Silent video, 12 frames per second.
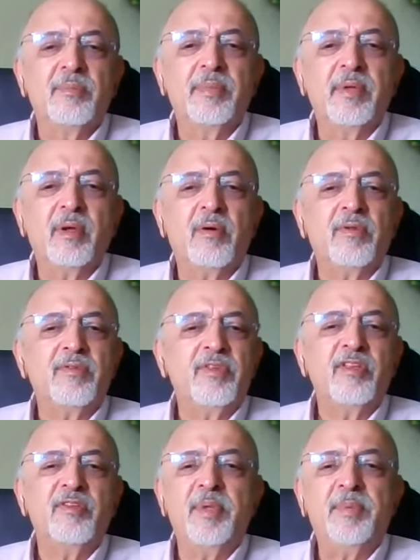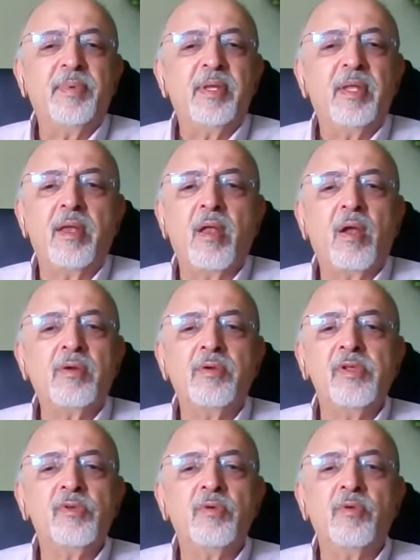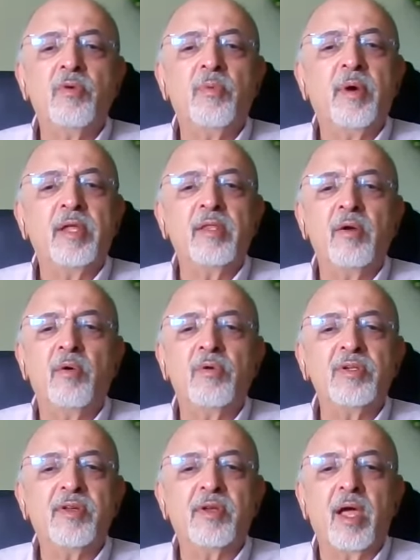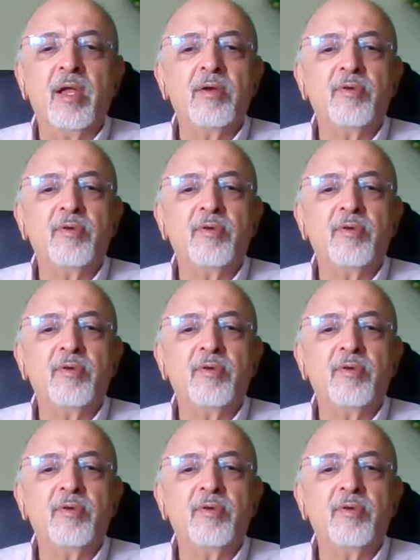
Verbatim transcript: because these people are not going to go by the old style